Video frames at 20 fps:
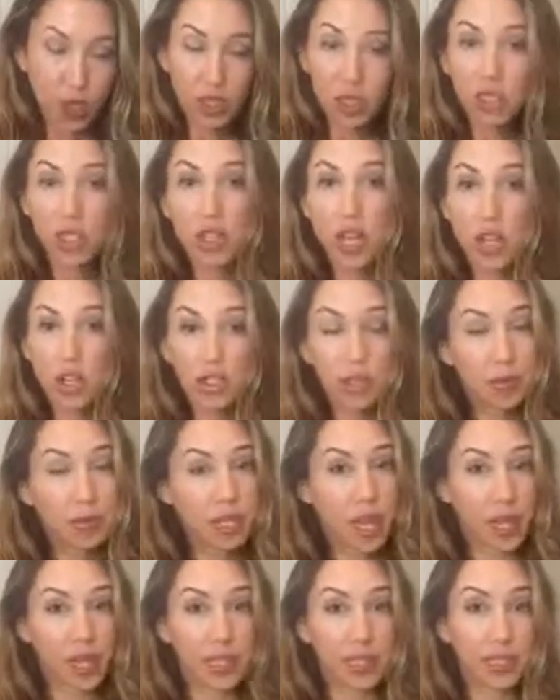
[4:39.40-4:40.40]
she tells
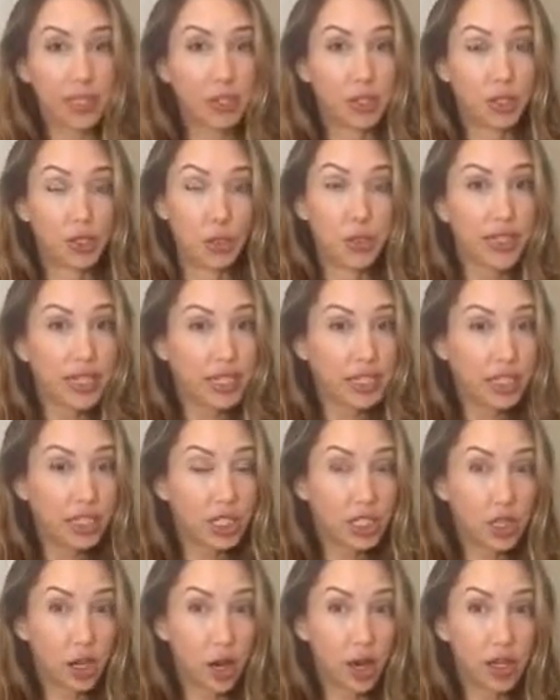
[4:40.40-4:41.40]
me I need to agree
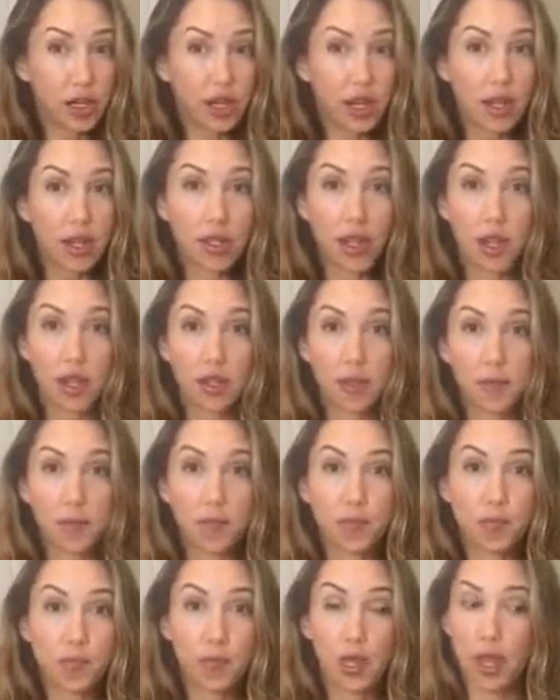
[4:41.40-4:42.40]
to the guardian ad
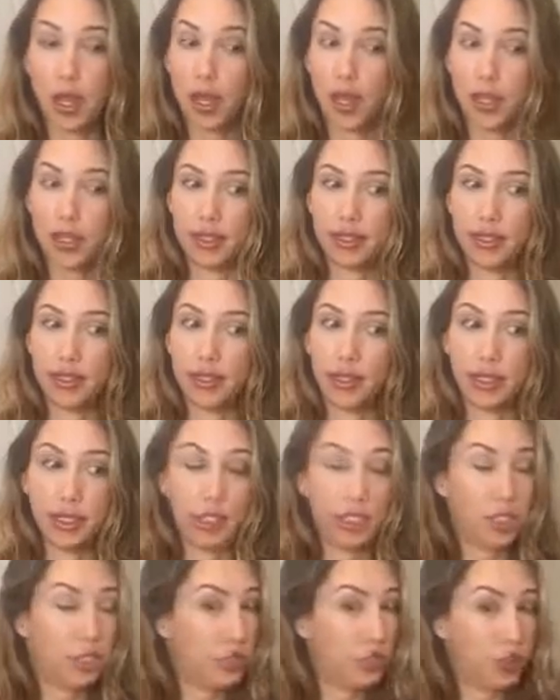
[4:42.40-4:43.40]
litem. I
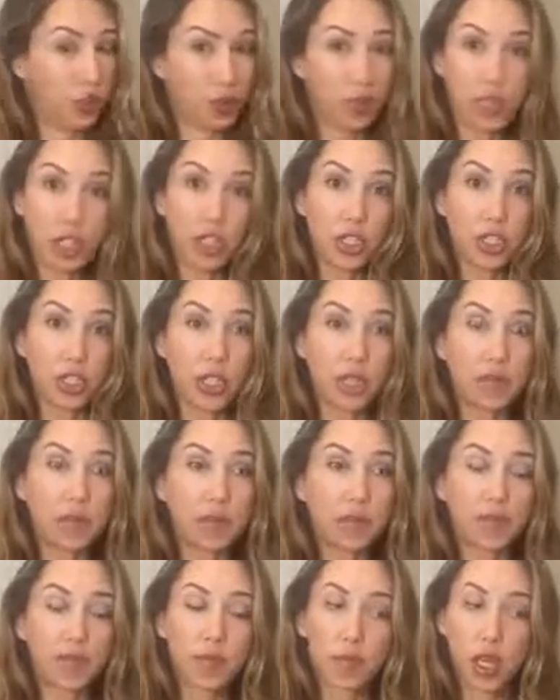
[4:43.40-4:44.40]
needed to do no such
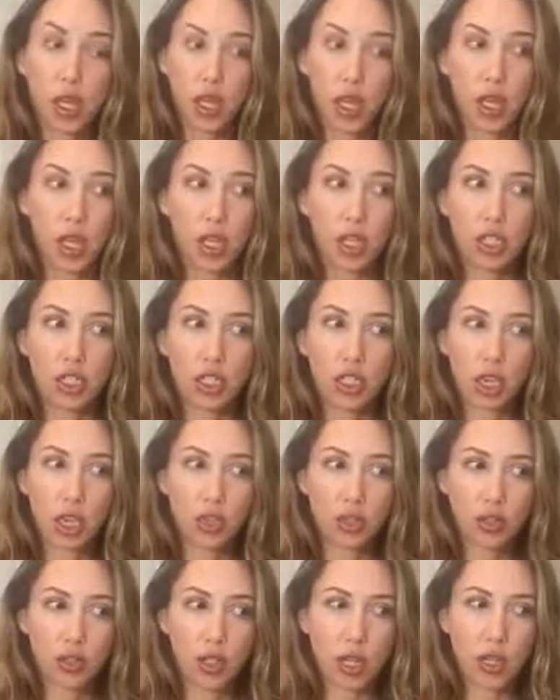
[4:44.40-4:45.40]
thing. She
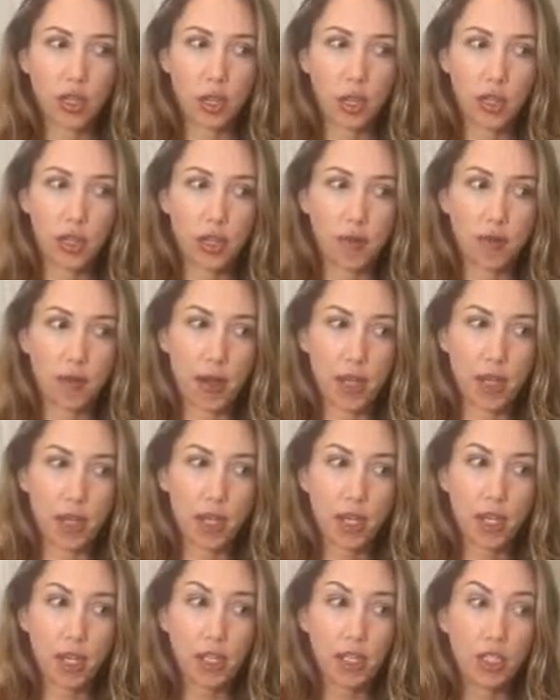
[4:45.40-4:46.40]
also tells me if
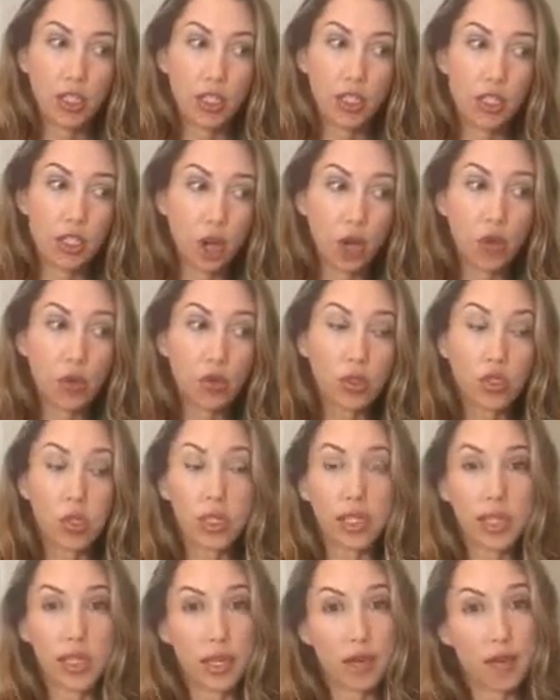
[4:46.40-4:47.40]
I
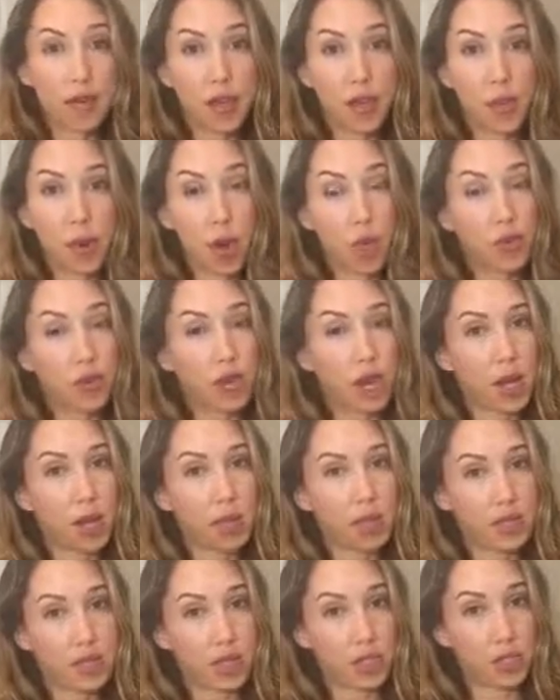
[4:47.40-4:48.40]
don't give him
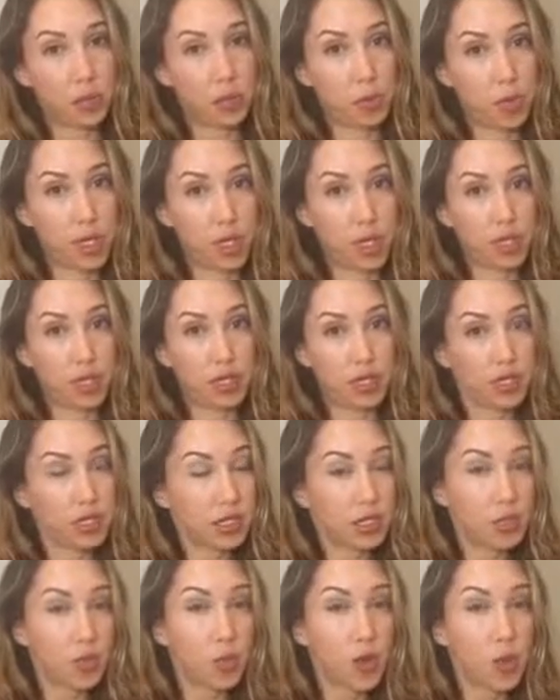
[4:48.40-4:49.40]
overnight possession periods, this
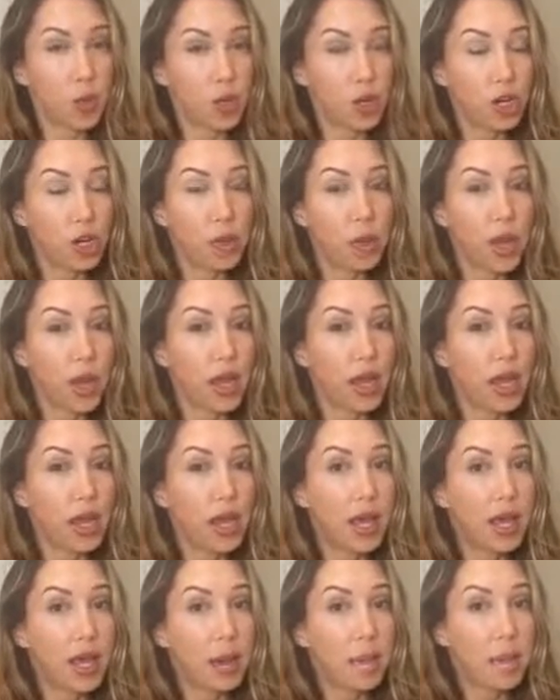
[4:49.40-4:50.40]
is nowhere near
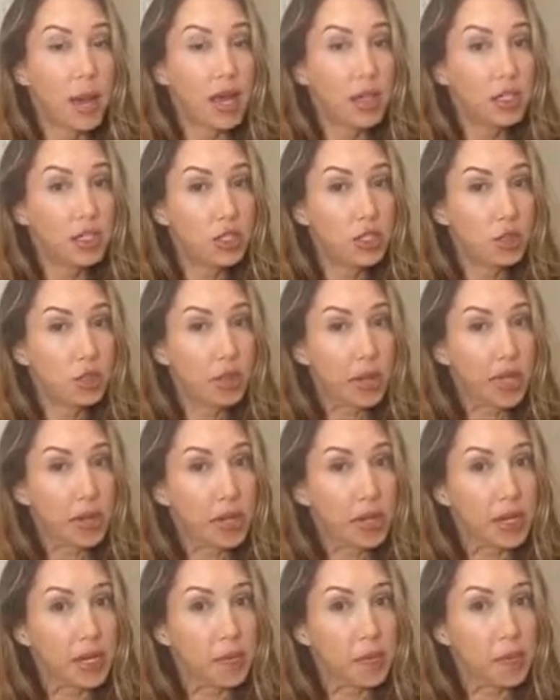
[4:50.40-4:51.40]
mind you,
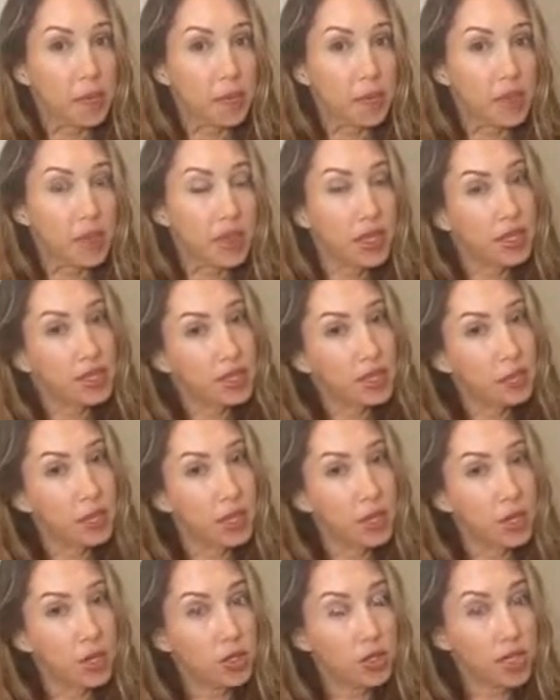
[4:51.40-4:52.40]
maybe. This is
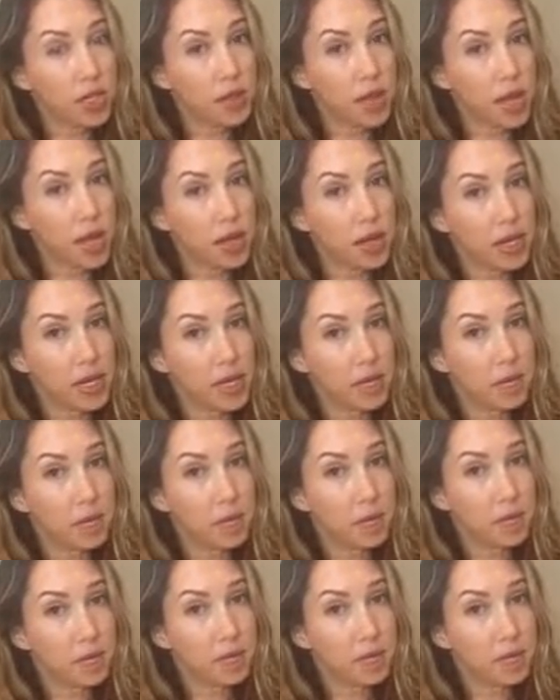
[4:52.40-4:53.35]
my nursing baby.